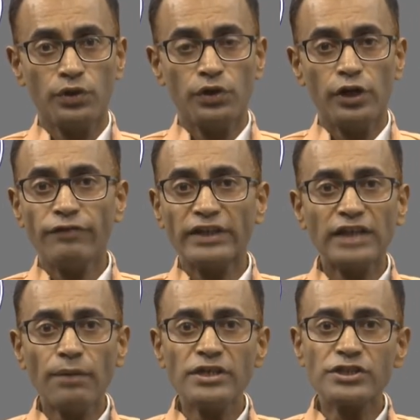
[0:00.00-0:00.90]
If
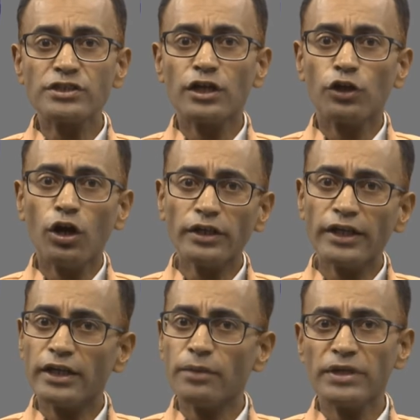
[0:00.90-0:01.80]
examinations are not
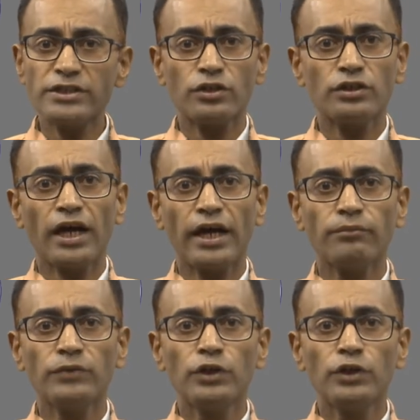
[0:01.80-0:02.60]
taking place on time,